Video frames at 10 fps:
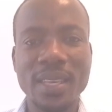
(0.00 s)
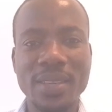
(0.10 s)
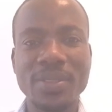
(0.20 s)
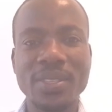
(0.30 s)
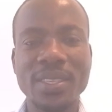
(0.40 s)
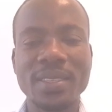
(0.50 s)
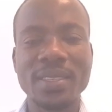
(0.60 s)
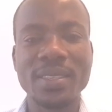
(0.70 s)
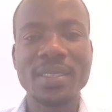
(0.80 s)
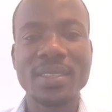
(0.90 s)
Thank you,
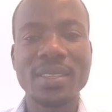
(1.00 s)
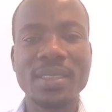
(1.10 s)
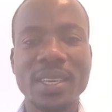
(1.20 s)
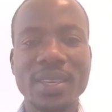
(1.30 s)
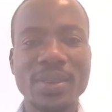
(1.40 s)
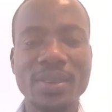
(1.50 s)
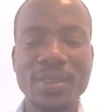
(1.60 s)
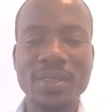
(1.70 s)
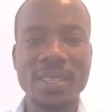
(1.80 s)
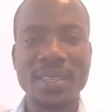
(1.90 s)
Jesus. Thank you,
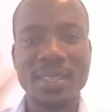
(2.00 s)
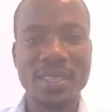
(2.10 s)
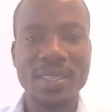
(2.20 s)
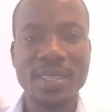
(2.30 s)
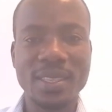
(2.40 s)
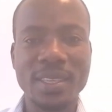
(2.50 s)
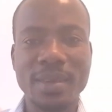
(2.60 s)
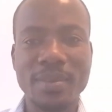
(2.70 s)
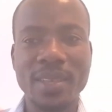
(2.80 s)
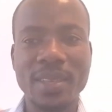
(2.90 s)
Lord, in Jesus'
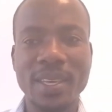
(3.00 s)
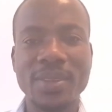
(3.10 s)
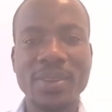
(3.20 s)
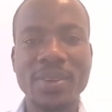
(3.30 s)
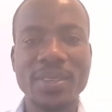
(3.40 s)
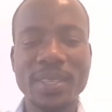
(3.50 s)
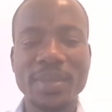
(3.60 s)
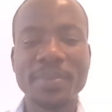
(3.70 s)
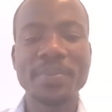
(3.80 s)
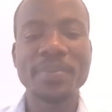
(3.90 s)
name. Thank you, Lord.